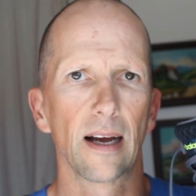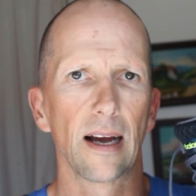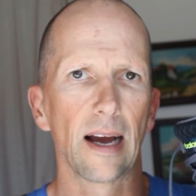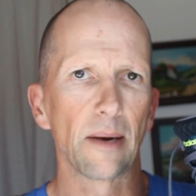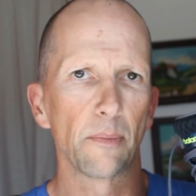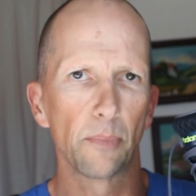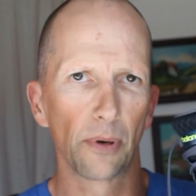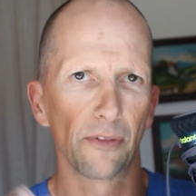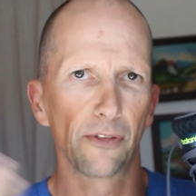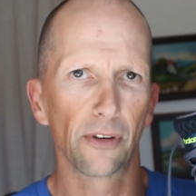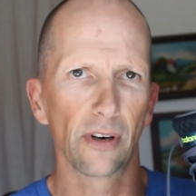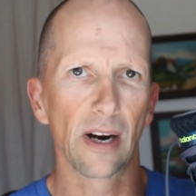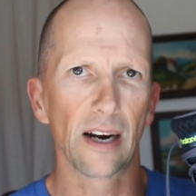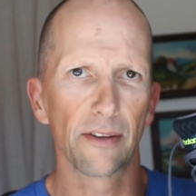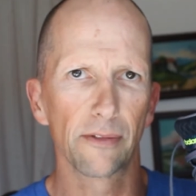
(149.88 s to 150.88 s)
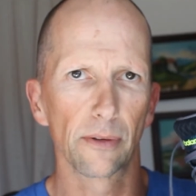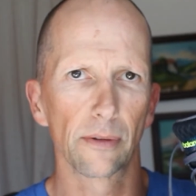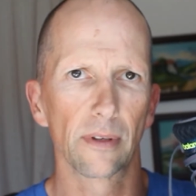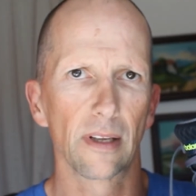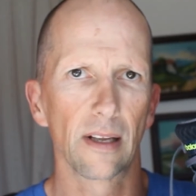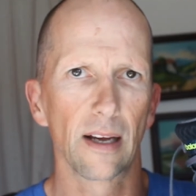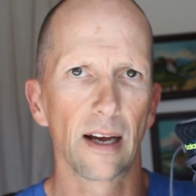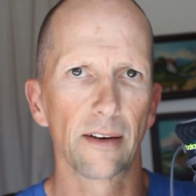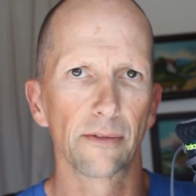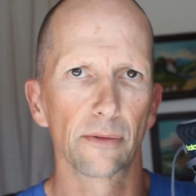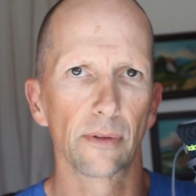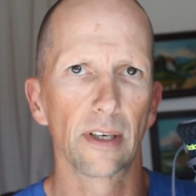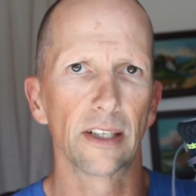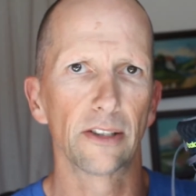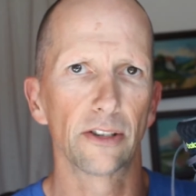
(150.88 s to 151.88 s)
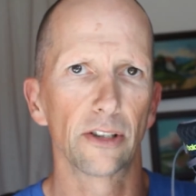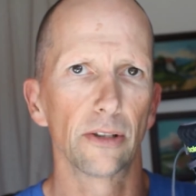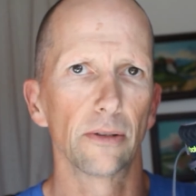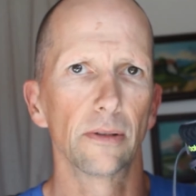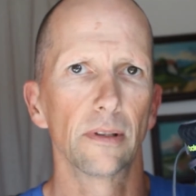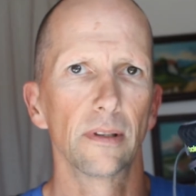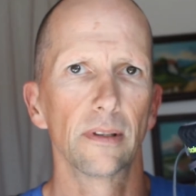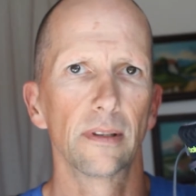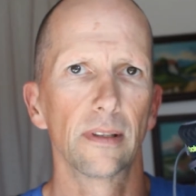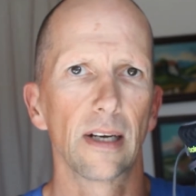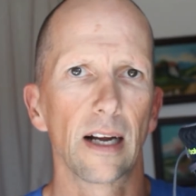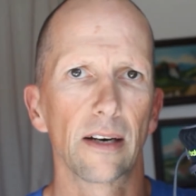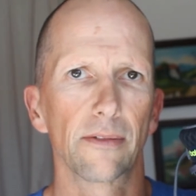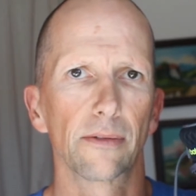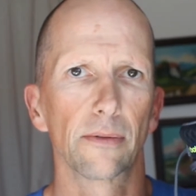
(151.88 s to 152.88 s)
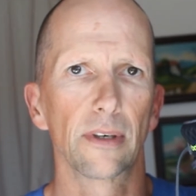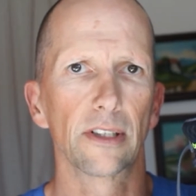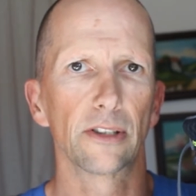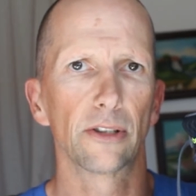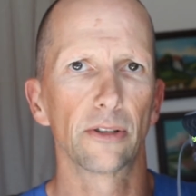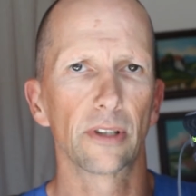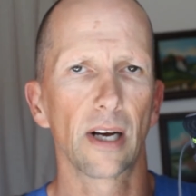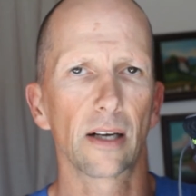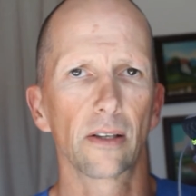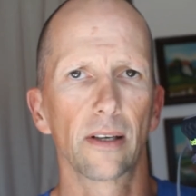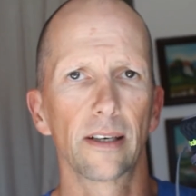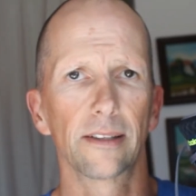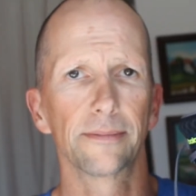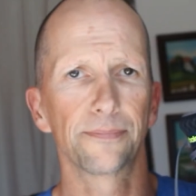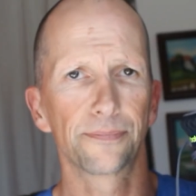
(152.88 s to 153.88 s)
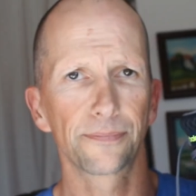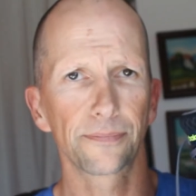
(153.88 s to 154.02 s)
I'd prefer out of a running shoe sock liner.